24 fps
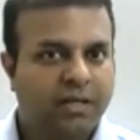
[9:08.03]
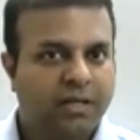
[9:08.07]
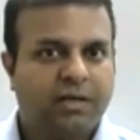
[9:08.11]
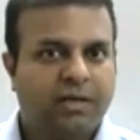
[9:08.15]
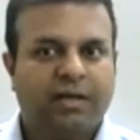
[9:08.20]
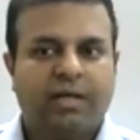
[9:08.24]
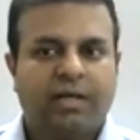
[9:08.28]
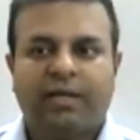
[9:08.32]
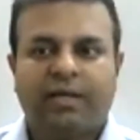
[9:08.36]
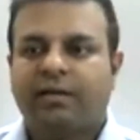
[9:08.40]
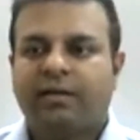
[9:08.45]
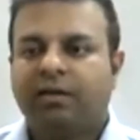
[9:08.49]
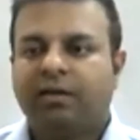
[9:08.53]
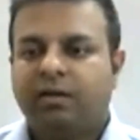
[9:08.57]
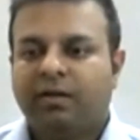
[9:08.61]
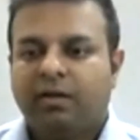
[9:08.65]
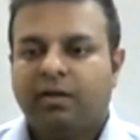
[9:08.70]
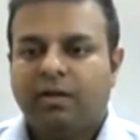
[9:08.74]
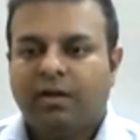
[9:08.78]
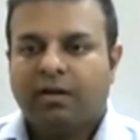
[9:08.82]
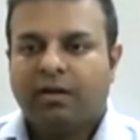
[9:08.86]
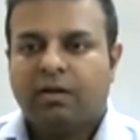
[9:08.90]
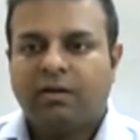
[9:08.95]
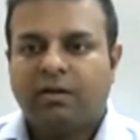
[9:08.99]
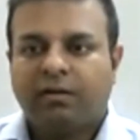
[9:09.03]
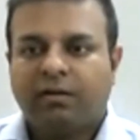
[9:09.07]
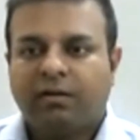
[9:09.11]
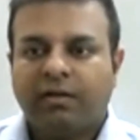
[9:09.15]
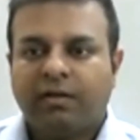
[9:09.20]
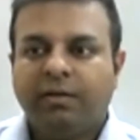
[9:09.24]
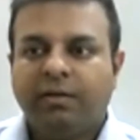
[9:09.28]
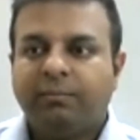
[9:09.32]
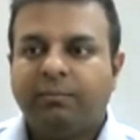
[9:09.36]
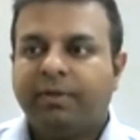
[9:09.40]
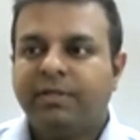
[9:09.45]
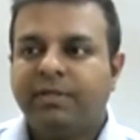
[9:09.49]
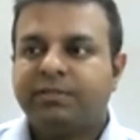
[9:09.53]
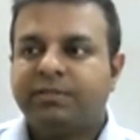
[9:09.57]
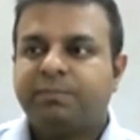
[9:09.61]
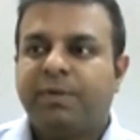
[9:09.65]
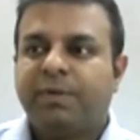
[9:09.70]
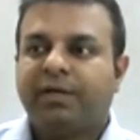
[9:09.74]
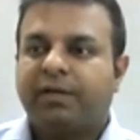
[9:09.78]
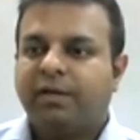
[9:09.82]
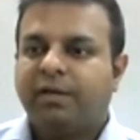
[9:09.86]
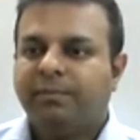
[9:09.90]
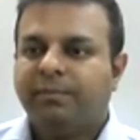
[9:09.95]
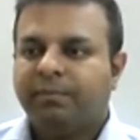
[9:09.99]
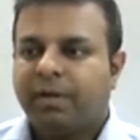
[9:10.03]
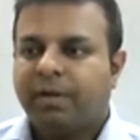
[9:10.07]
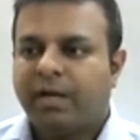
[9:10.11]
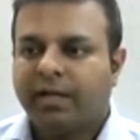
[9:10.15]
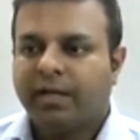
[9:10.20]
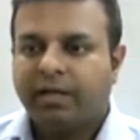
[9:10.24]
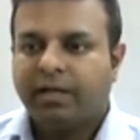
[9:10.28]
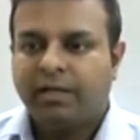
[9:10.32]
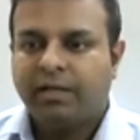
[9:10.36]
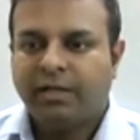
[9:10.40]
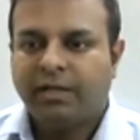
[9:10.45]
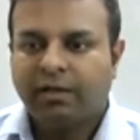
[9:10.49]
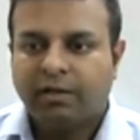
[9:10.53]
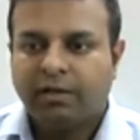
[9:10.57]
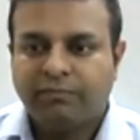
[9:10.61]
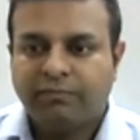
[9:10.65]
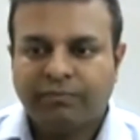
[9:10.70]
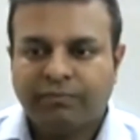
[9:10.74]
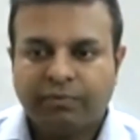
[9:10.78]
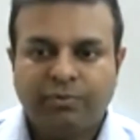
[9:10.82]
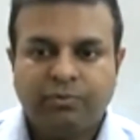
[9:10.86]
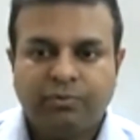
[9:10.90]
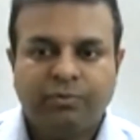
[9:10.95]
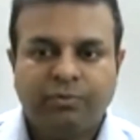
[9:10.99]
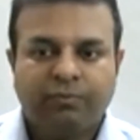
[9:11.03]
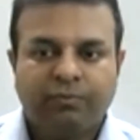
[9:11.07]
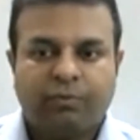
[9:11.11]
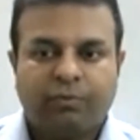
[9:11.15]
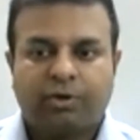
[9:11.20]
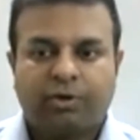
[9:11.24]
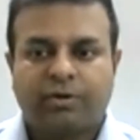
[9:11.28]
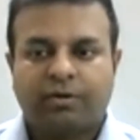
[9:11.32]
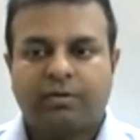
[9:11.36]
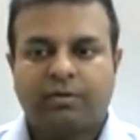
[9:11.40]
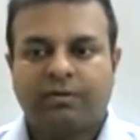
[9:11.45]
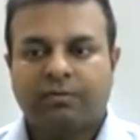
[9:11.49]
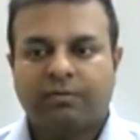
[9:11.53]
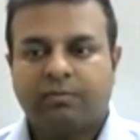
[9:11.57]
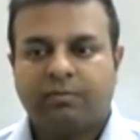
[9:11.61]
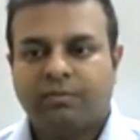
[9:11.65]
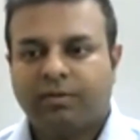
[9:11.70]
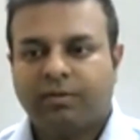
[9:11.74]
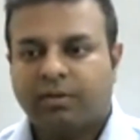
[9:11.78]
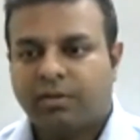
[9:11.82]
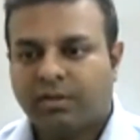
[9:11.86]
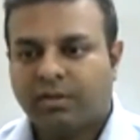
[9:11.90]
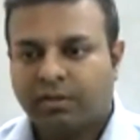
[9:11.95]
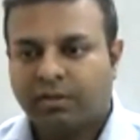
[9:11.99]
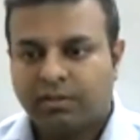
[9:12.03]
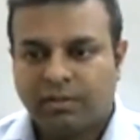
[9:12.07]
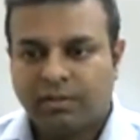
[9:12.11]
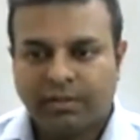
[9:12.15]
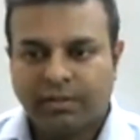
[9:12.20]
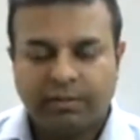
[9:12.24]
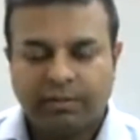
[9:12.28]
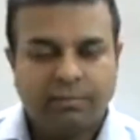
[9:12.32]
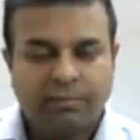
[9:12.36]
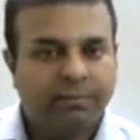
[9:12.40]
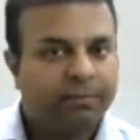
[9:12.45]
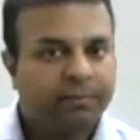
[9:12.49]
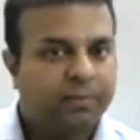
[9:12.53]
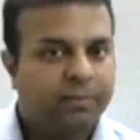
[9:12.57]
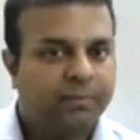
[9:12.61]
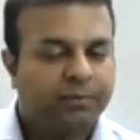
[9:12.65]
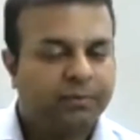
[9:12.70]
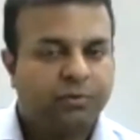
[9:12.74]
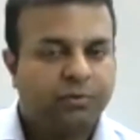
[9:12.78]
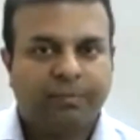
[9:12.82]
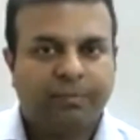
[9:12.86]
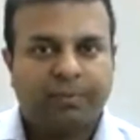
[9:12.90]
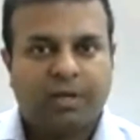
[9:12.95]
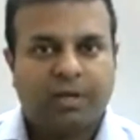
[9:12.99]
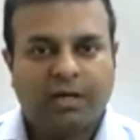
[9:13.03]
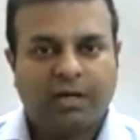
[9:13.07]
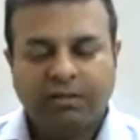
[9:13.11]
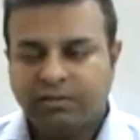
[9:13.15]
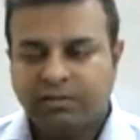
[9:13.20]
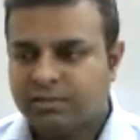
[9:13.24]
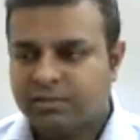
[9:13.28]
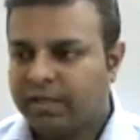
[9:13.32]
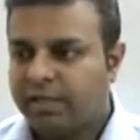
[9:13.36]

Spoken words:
Like, in my spare time, I love to do water to the plants.